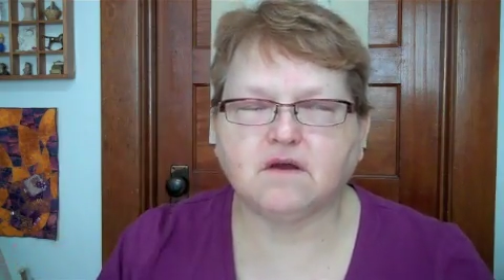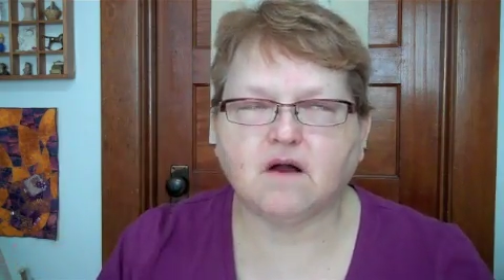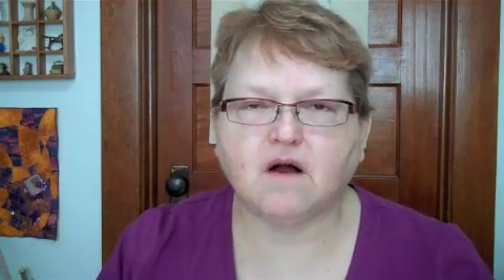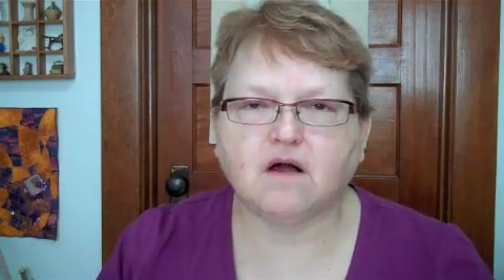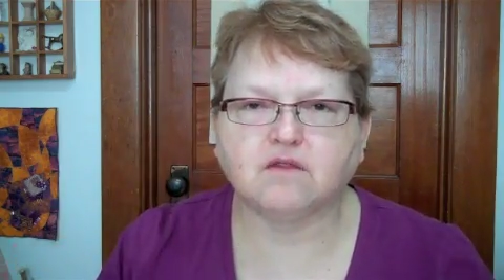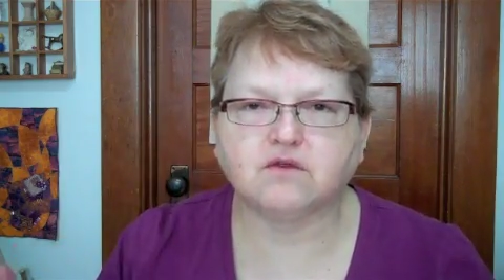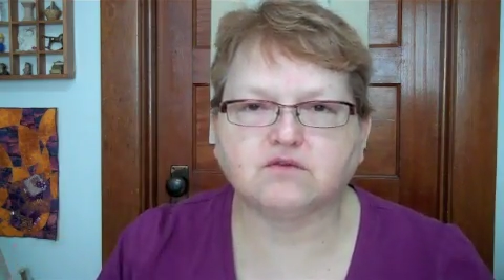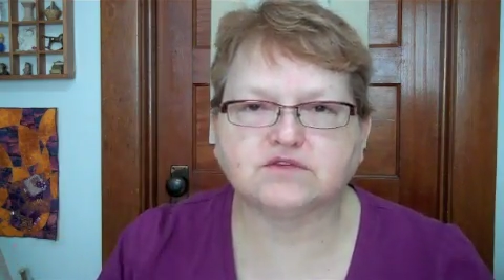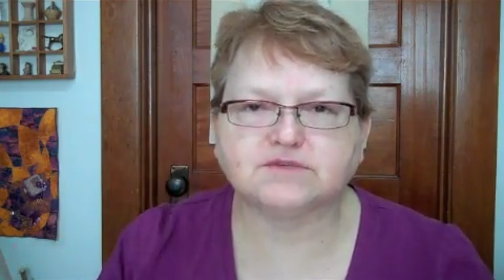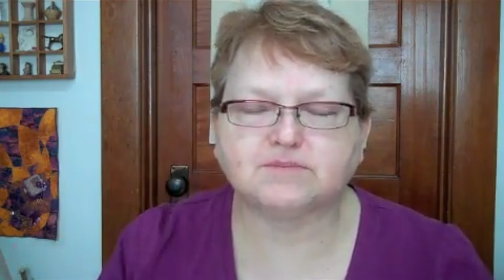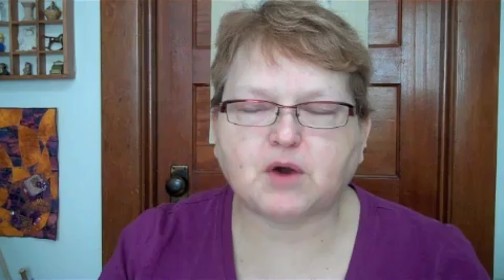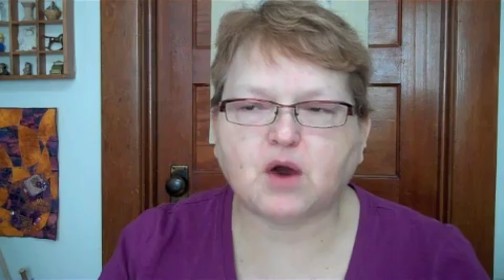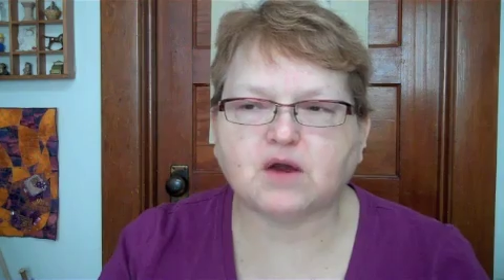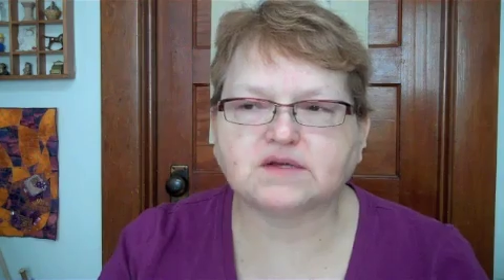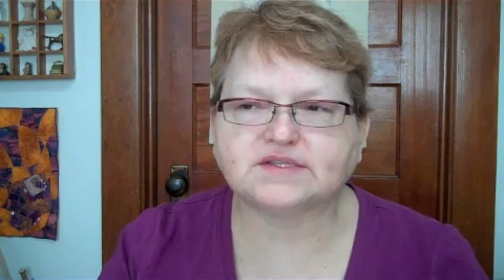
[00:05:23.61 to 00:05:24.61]
all those
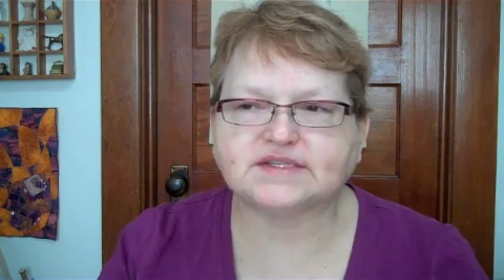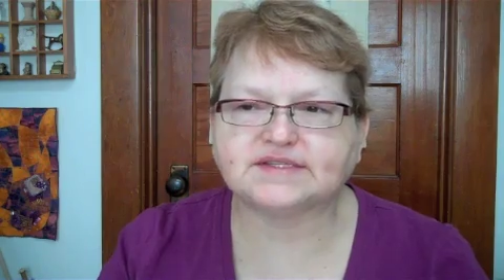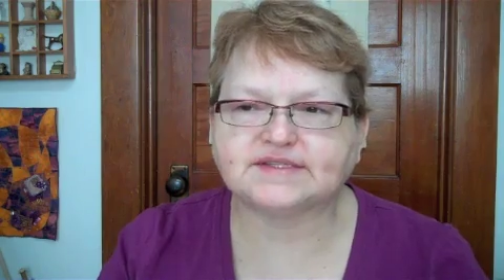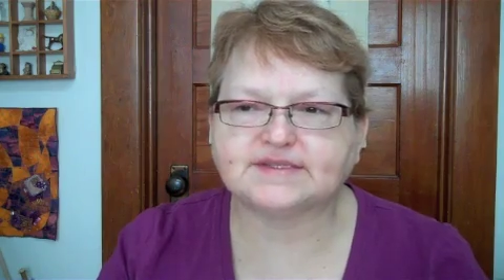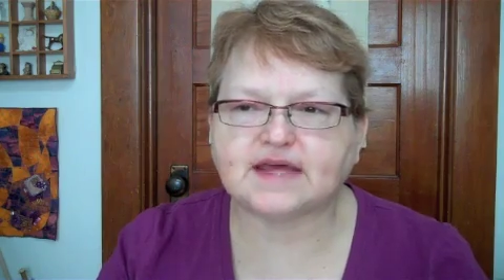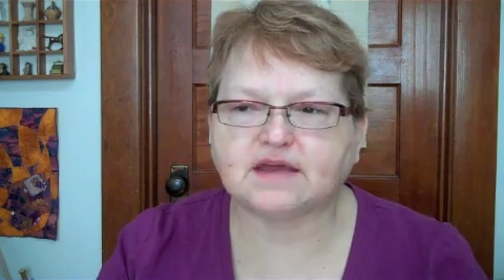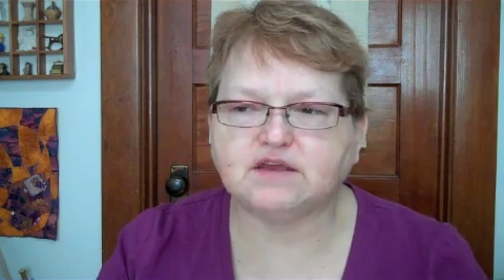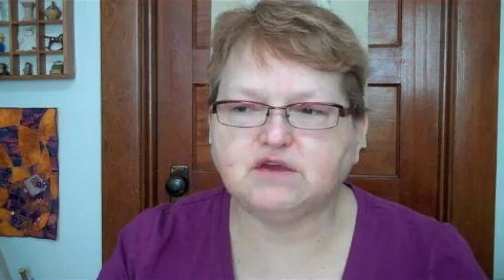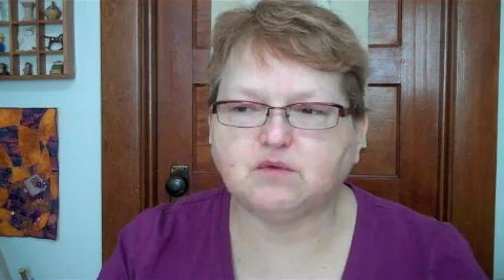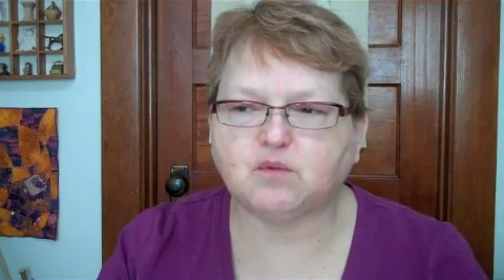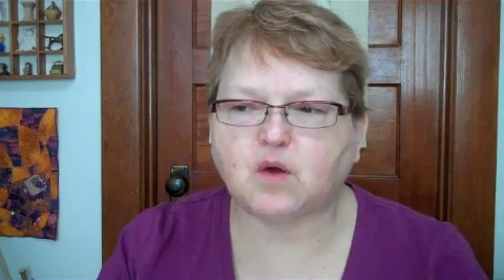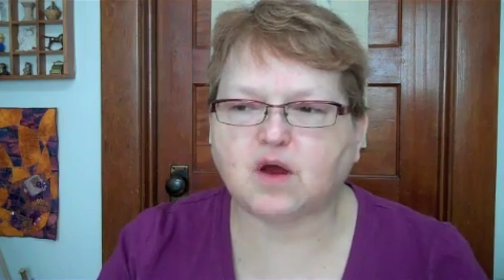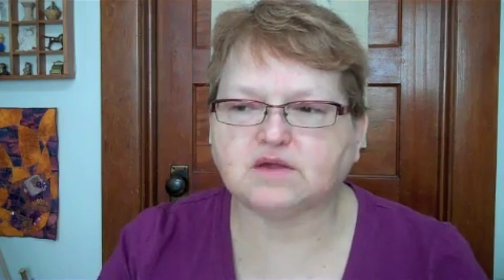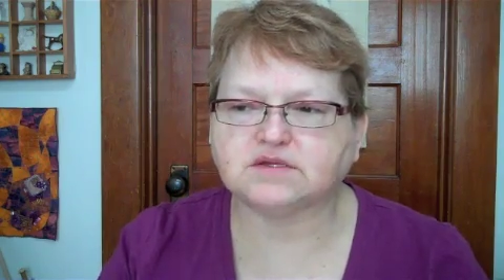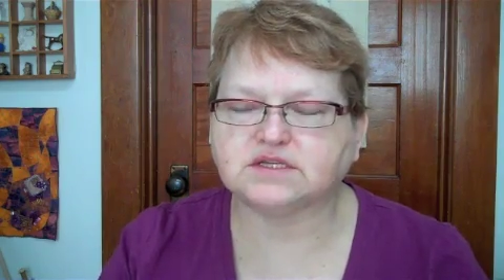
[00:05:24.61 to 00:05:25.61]
boxes that you
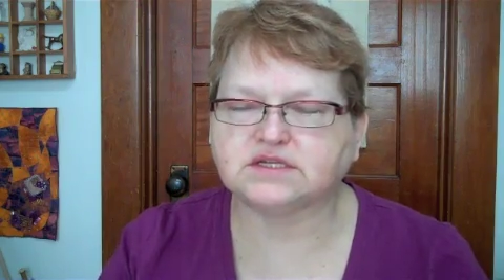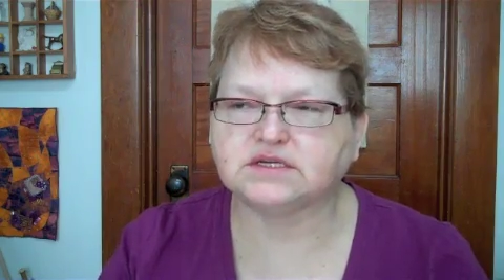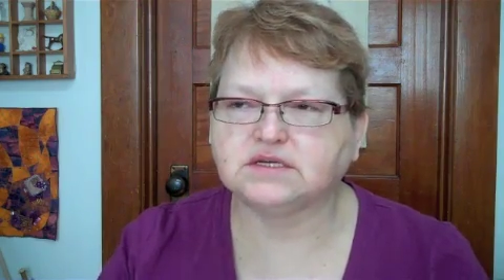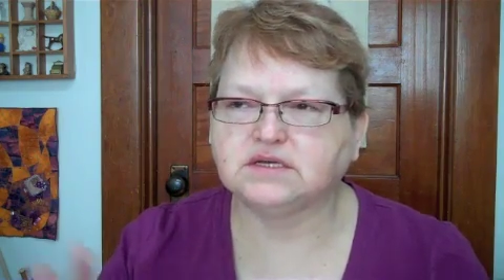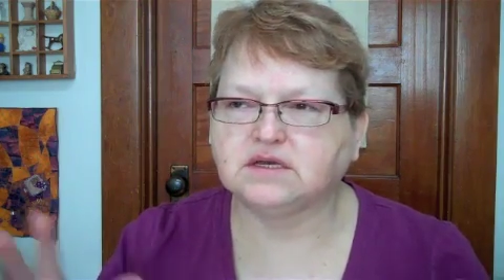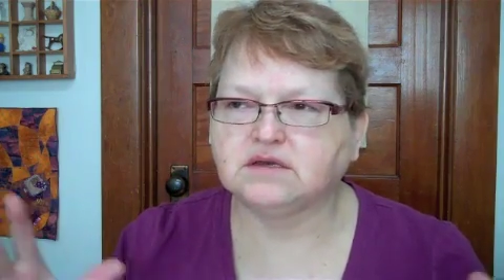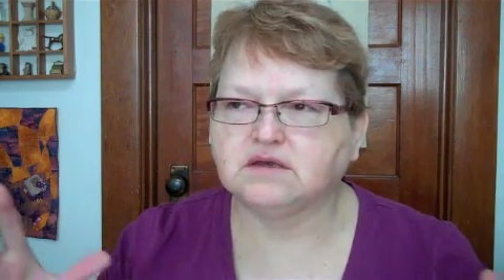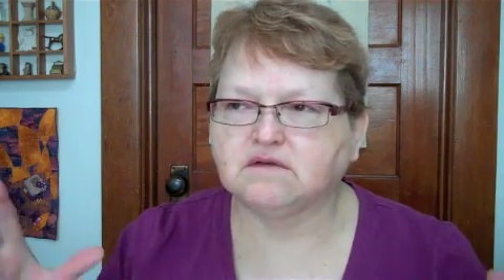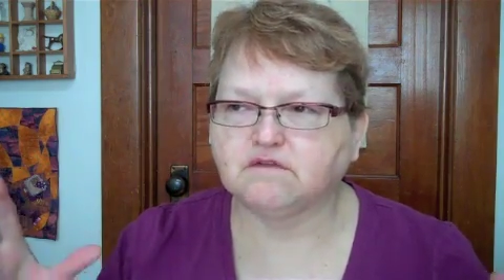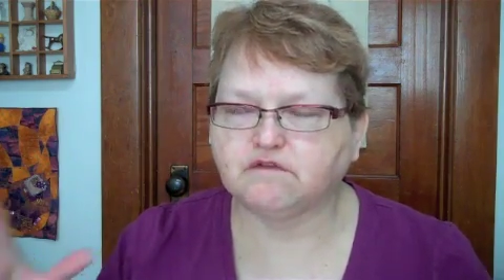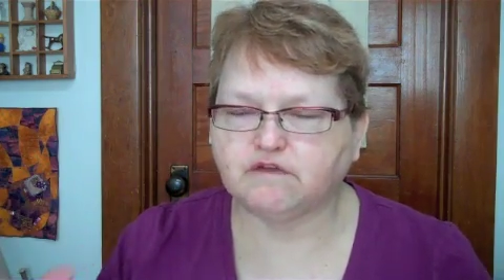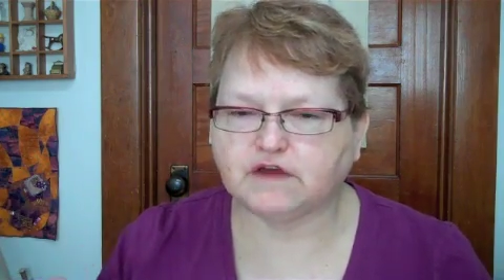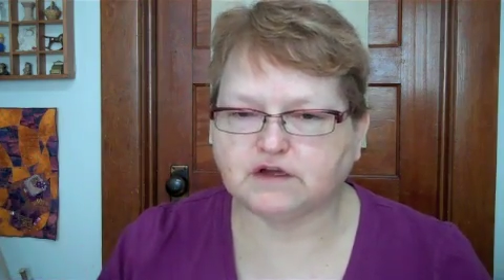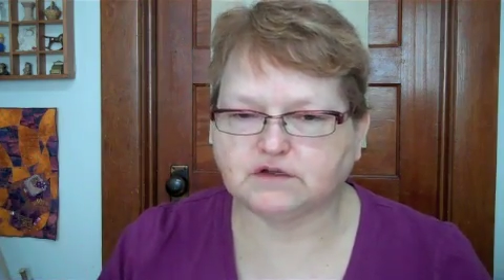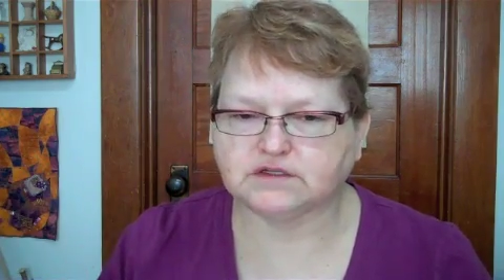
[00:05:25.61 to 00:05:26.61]
want
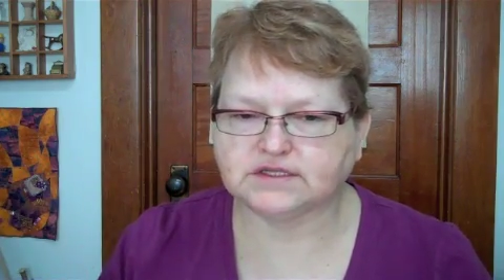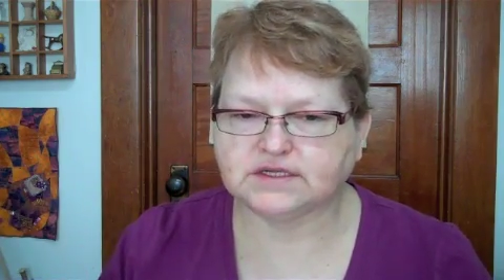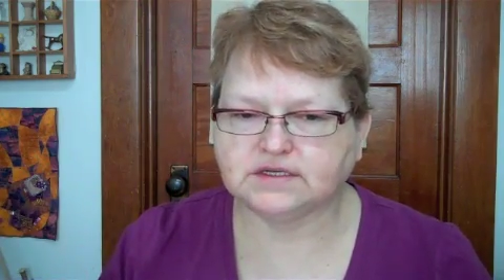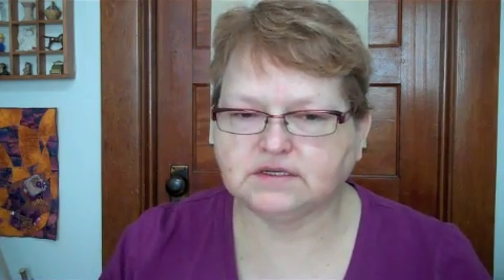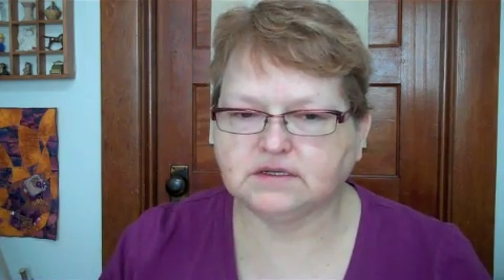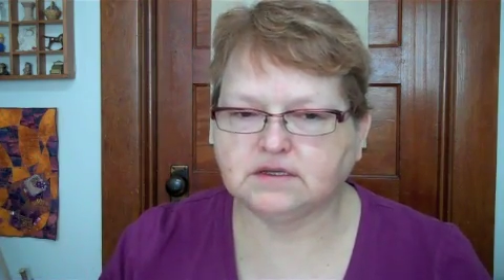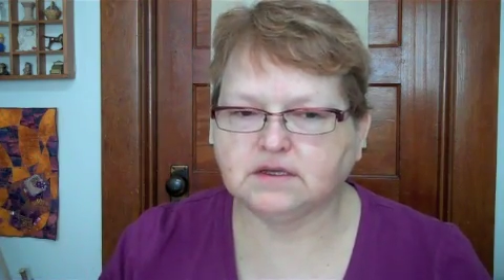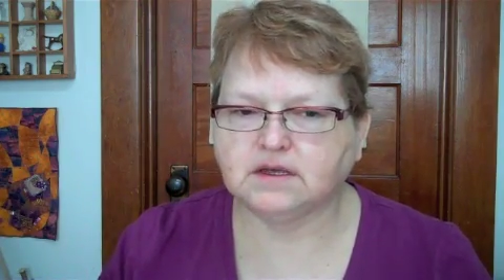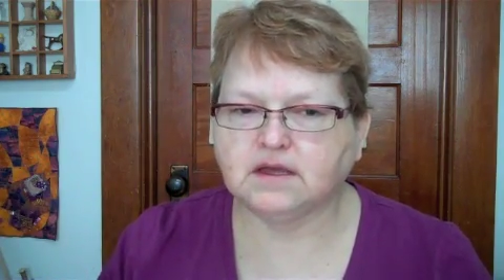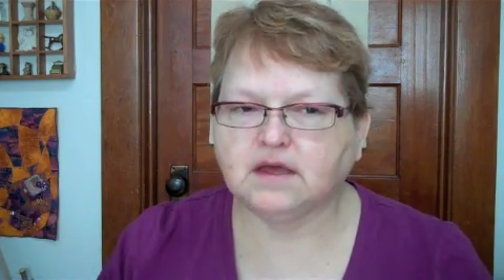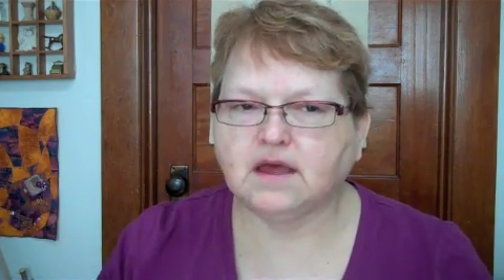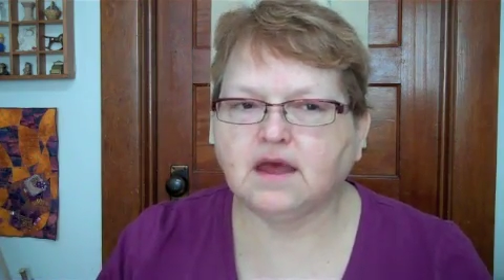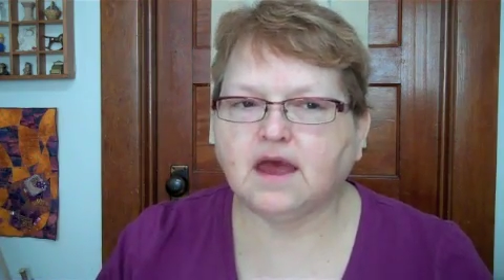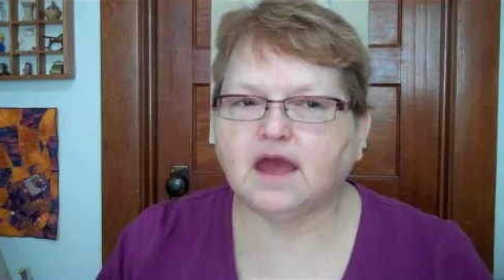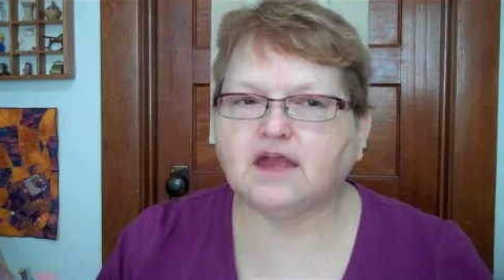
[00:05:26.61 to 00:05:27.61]
filled,
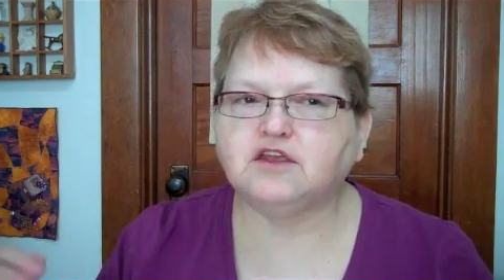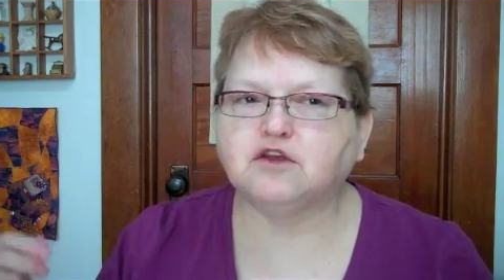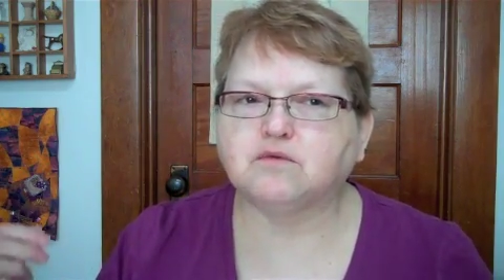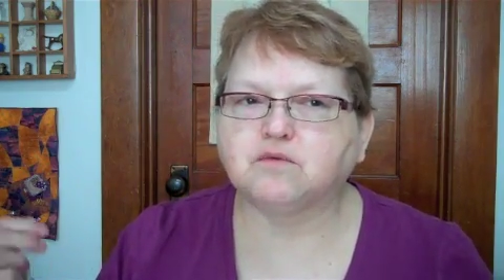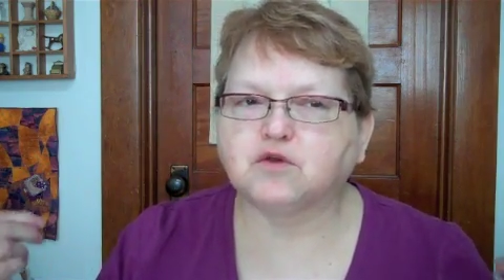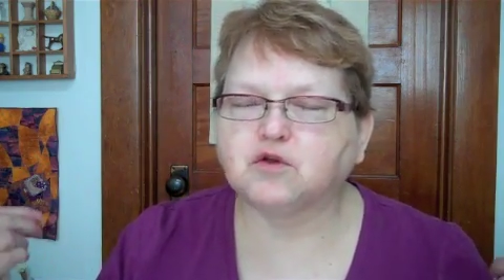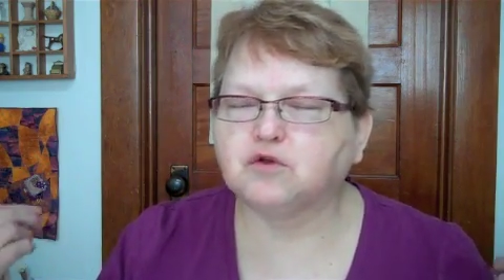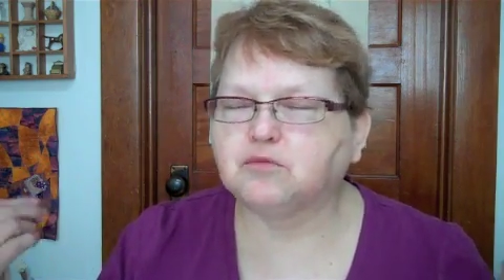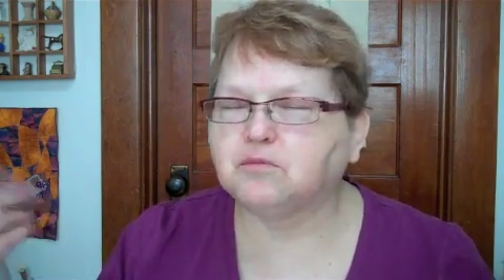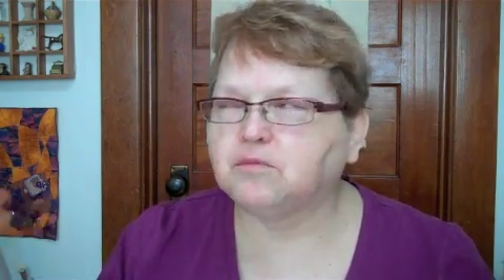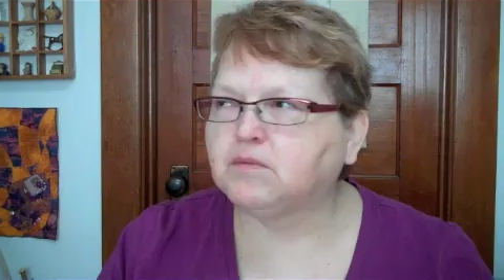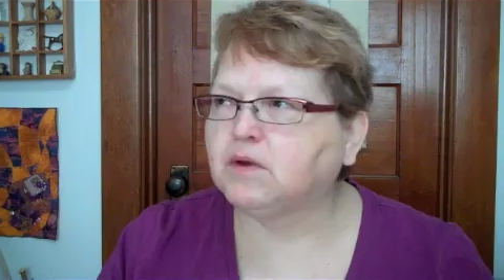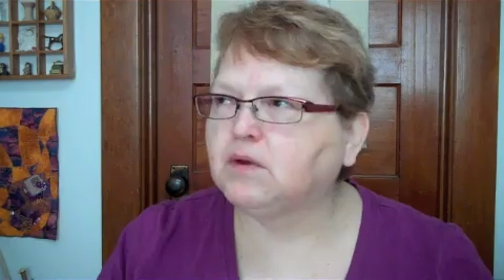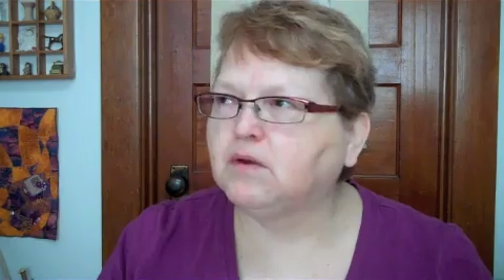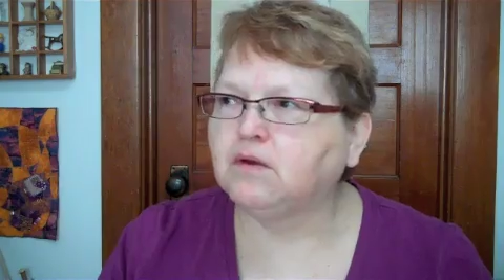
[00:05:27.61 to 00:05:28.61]
and your
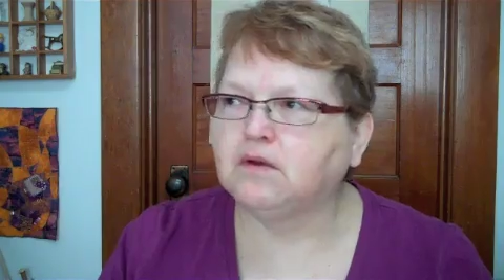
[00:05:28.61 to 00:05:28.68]
room,